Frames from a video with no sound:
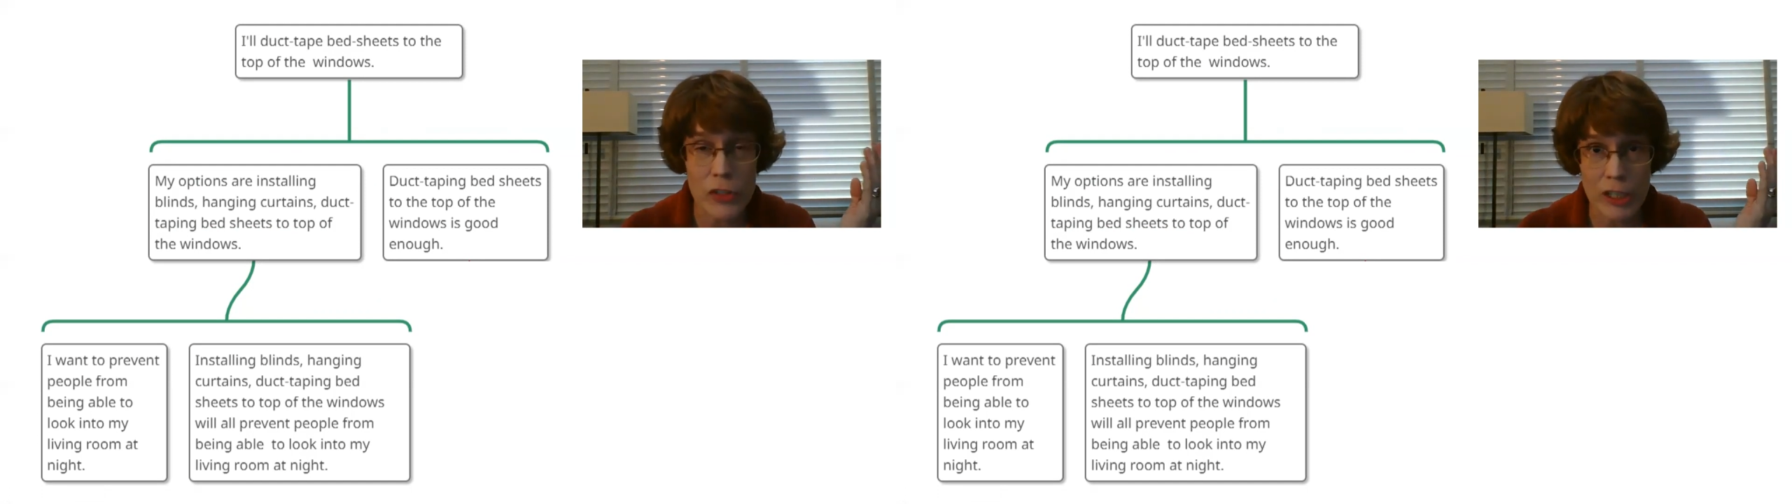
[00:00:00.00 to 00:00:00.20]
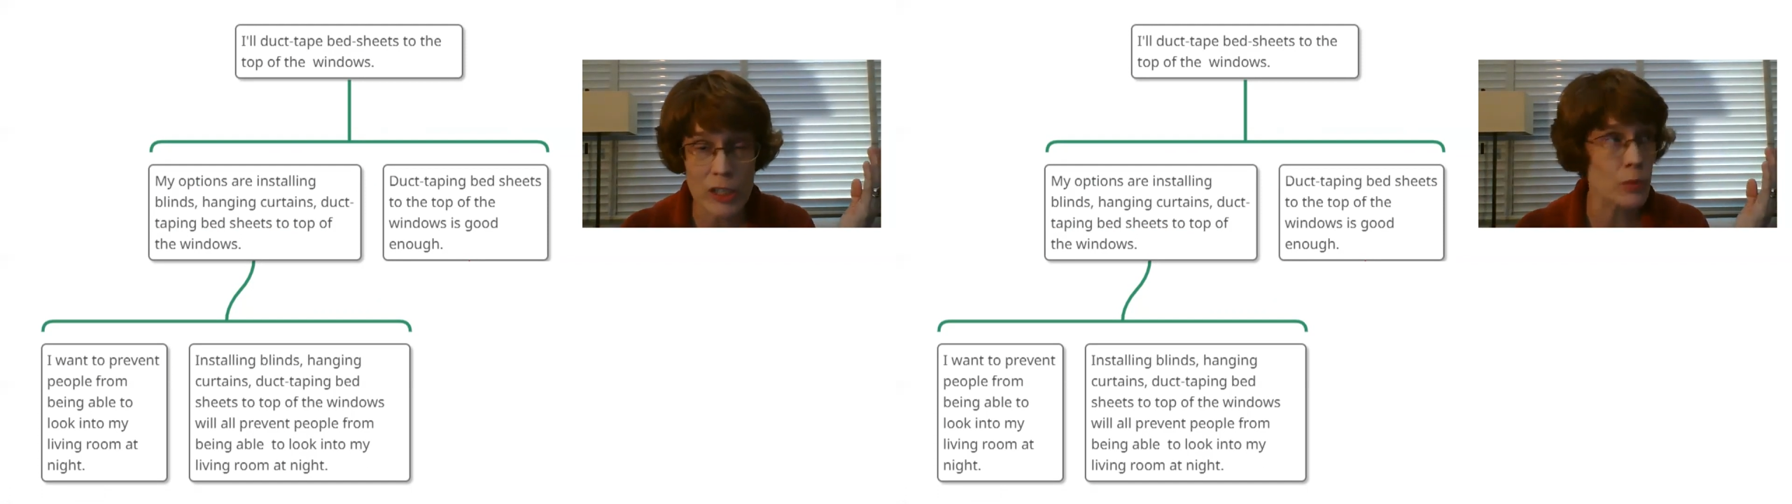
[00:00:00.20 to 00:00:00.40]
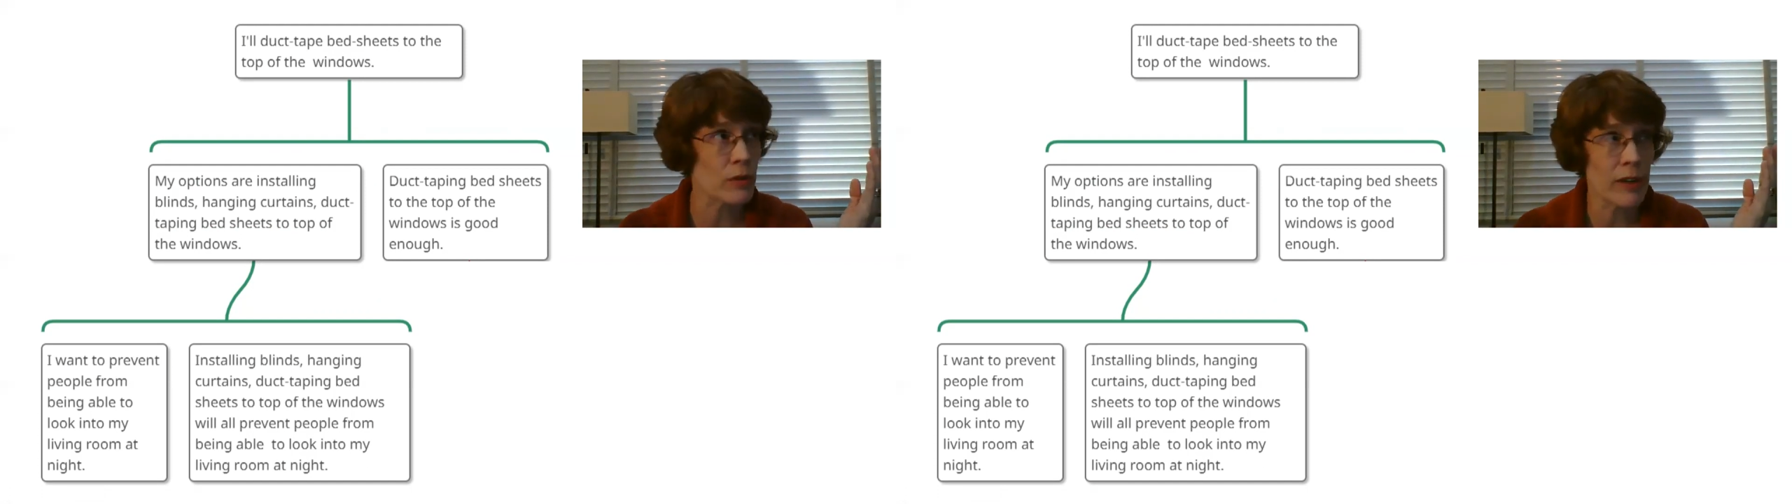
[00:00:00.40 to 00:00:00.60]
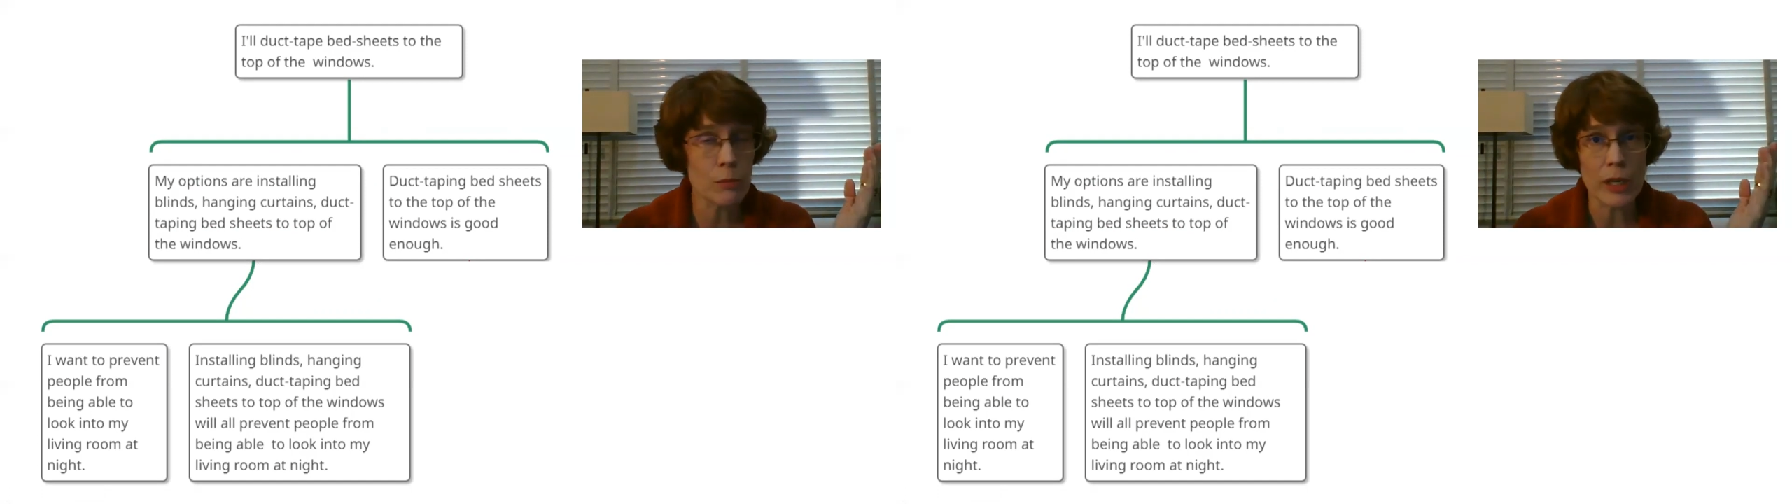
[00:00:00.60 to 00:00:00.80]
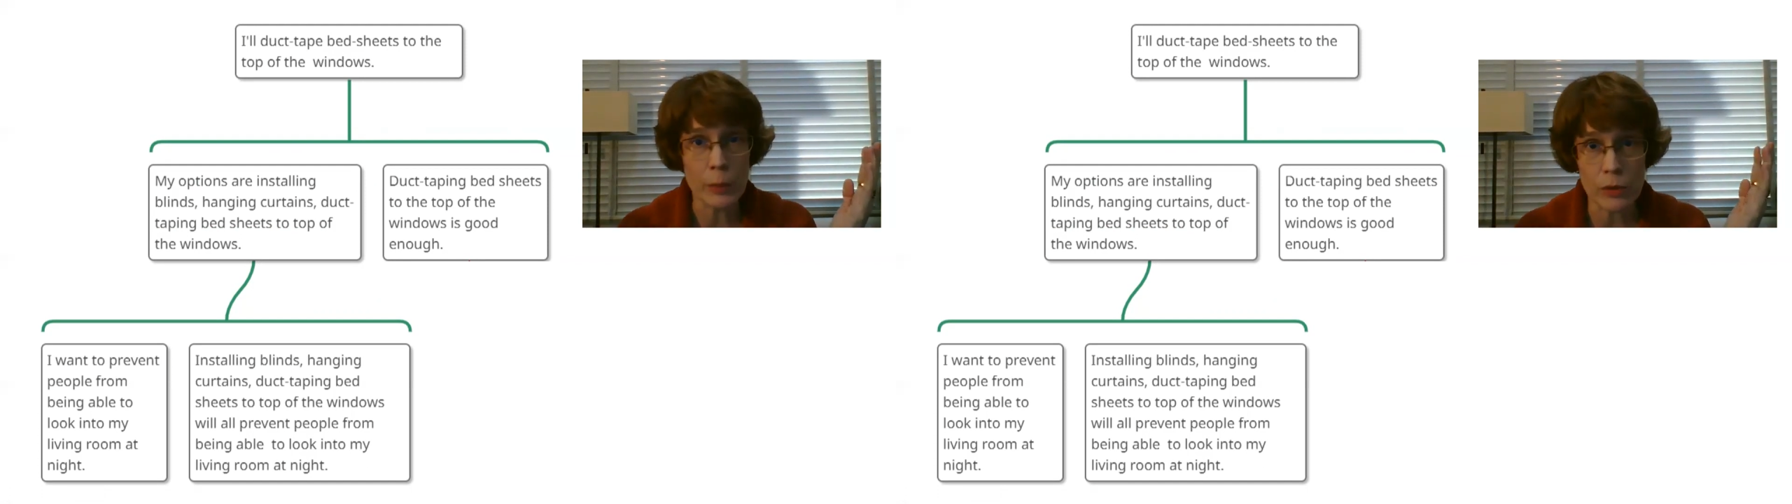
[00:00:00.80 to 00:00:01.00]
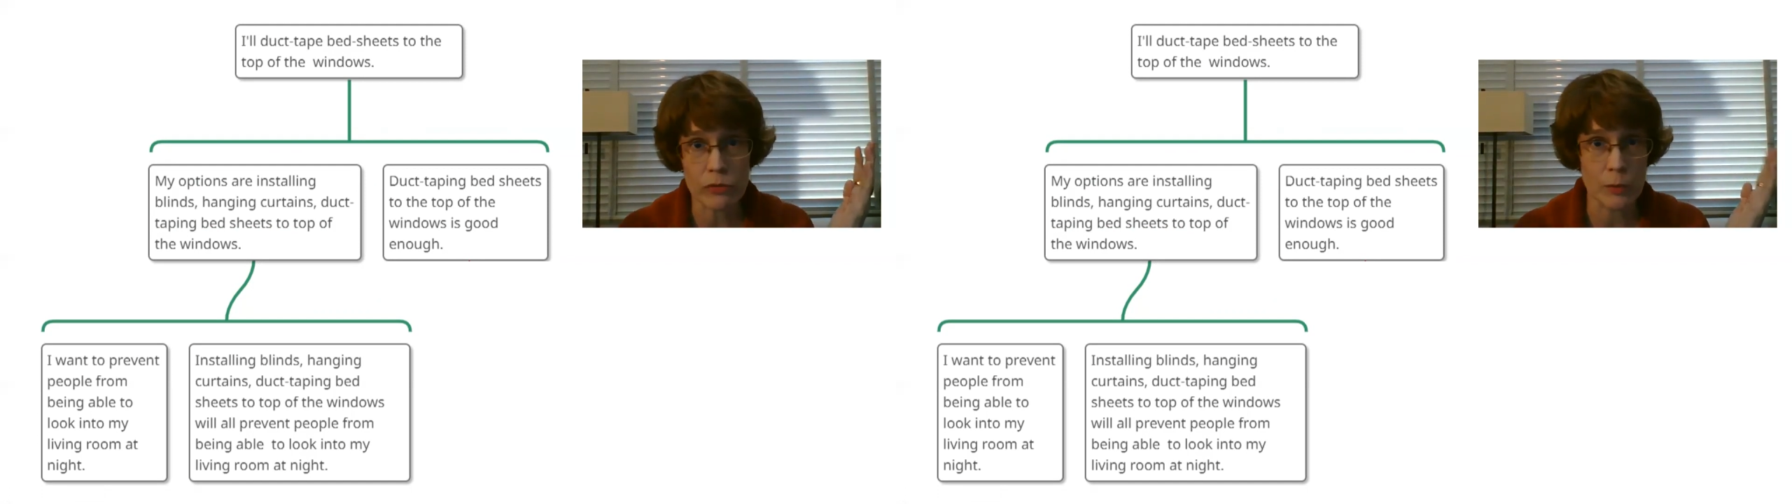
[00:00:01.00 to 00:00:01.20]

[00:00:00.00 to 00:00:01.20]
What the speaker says: It's going to prevent people